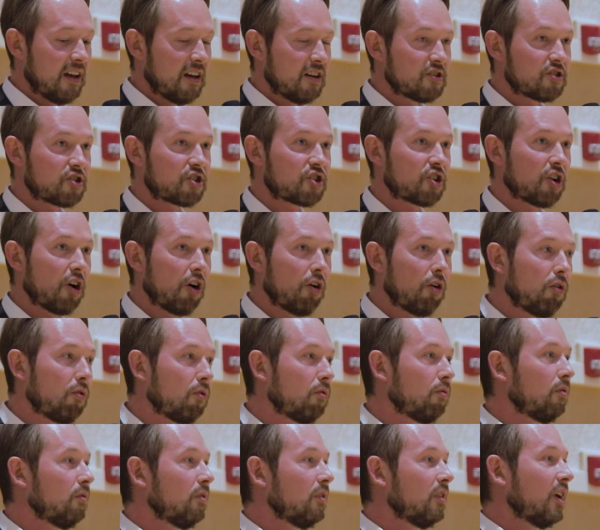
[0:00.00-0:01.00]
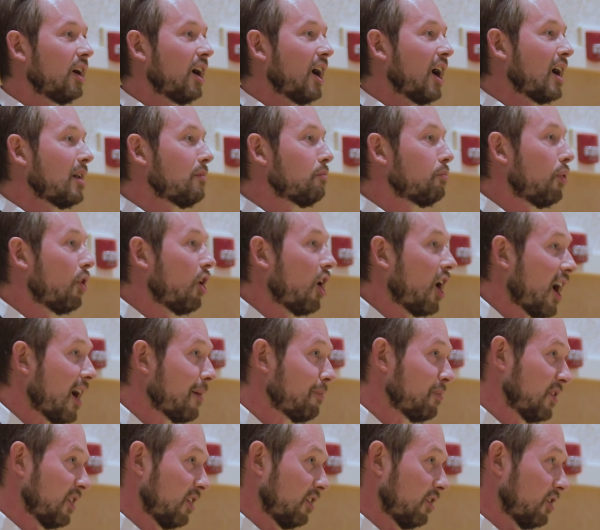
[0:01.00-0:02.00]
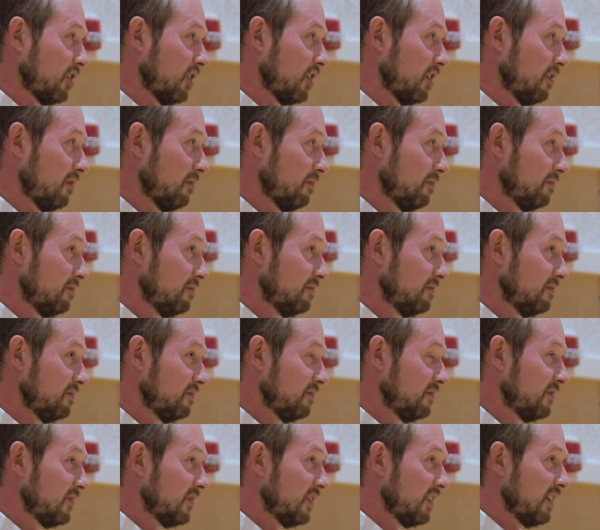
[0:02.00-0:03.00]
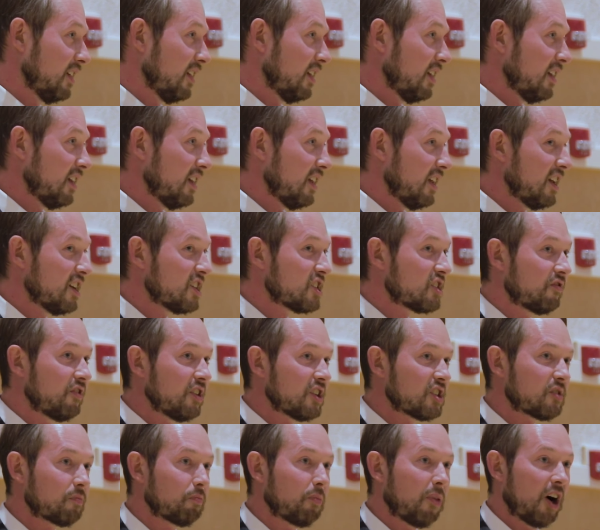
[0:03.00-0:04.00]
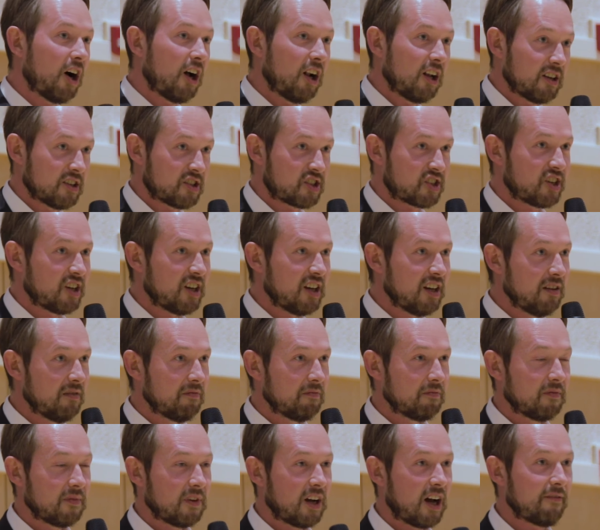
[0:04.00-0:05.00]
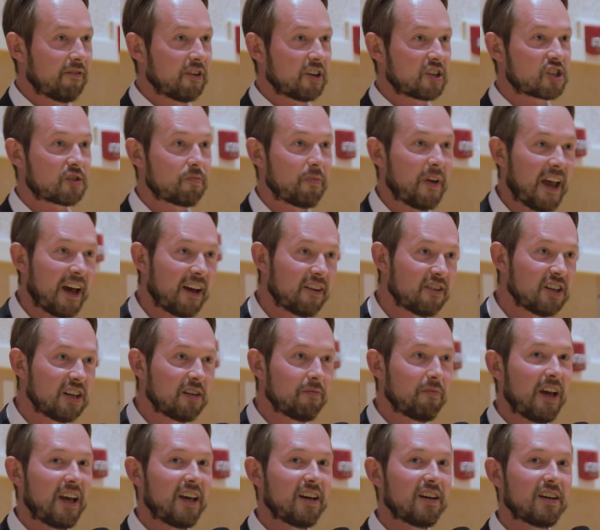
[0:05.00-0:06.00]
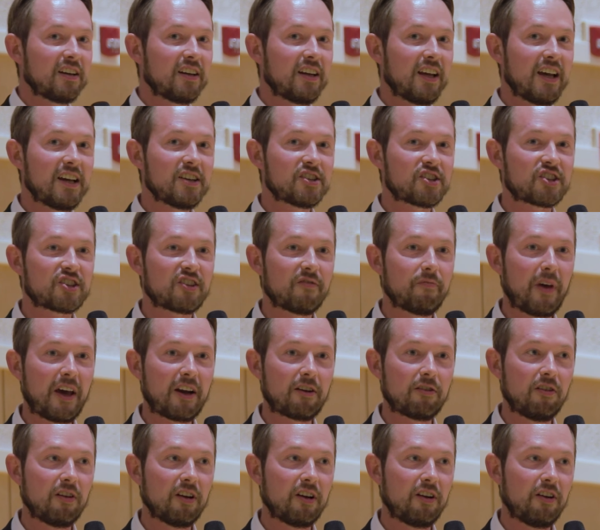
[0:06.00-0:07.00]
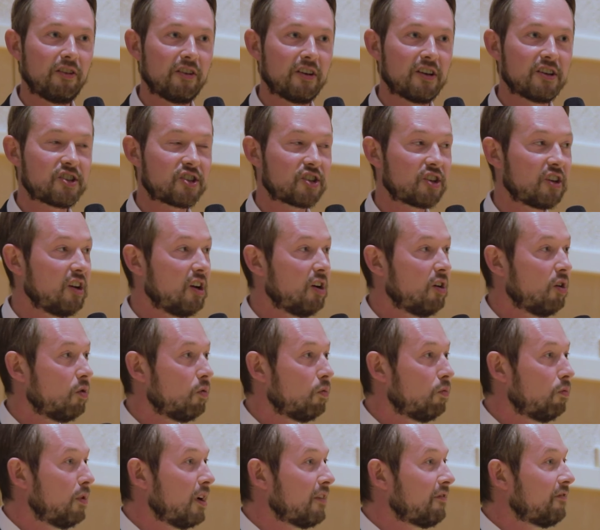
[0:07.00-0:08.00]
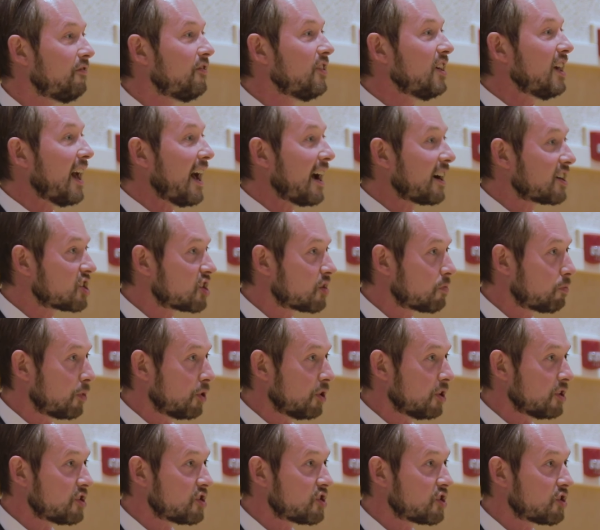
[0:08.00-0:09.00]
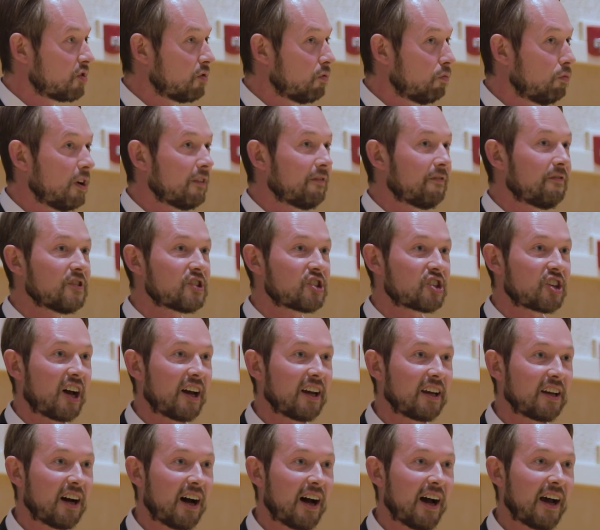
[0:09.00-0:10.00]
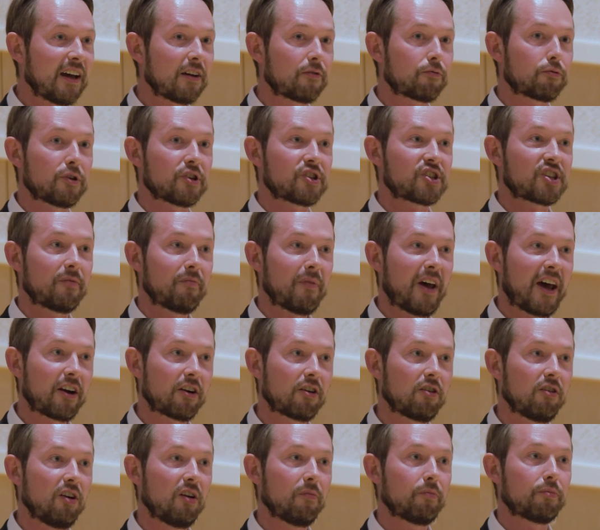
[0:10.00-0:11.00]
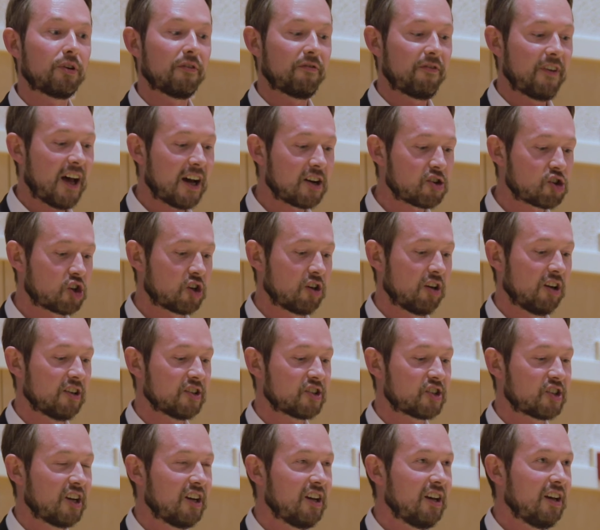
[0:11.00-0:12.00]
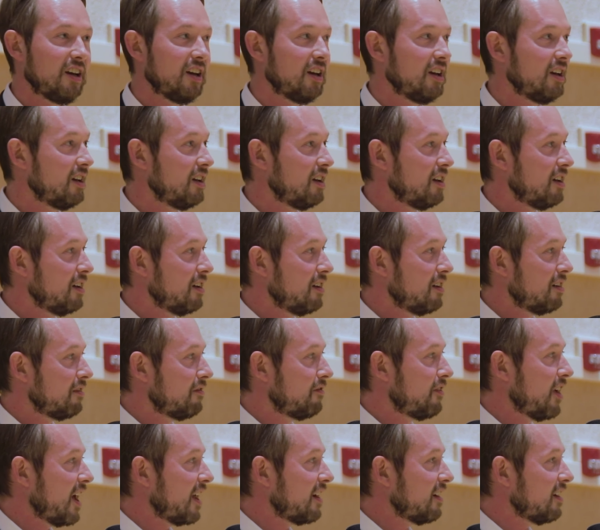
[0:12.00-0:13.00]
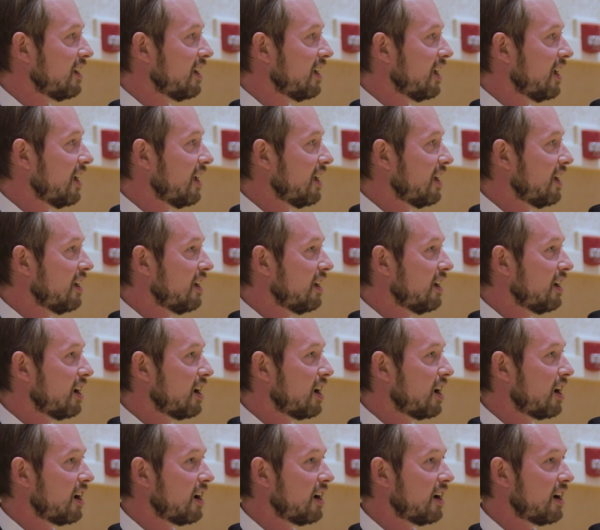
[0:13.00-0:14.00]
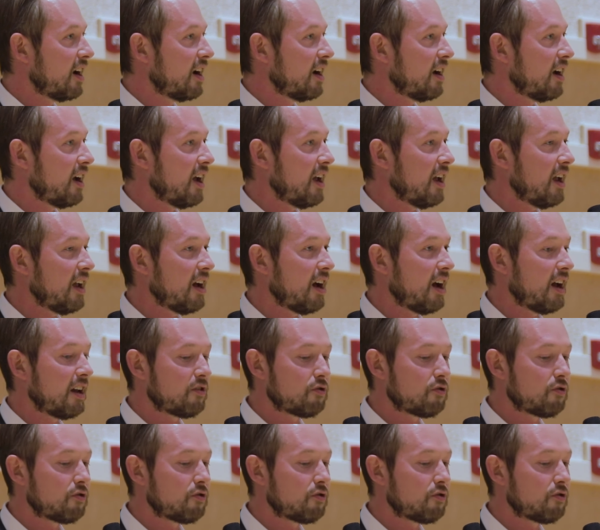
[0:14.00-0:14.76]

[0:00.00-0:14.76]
So unpopular is this policy of expanding MAiD in cases of mental illness with the experts, with the psychiatrists and medical professionals, that a